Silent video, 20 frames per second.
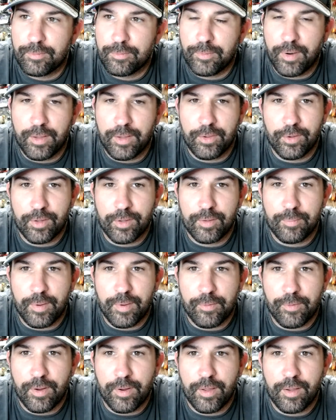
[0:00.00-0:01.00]
when I look at
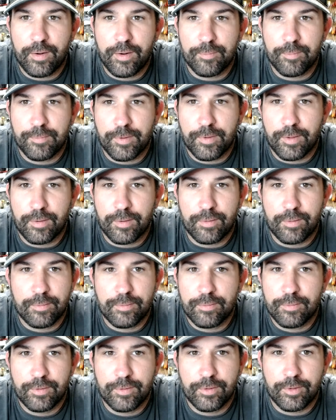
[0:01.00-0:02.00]
my rod and I'm like,
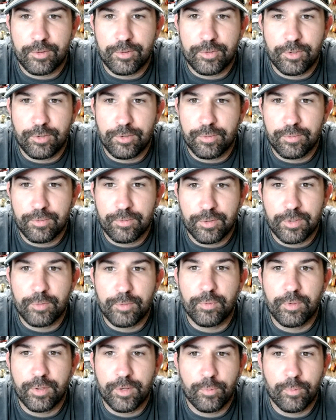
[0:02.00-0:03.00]
look at you, look
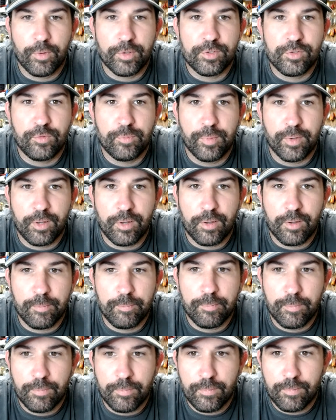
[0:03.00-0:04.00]
at what you've
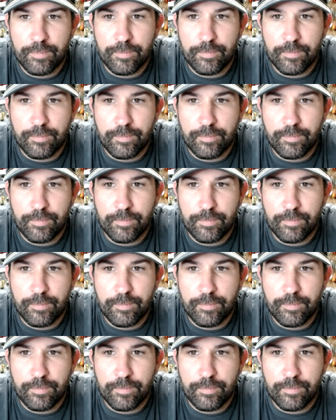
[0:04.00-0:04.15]
become.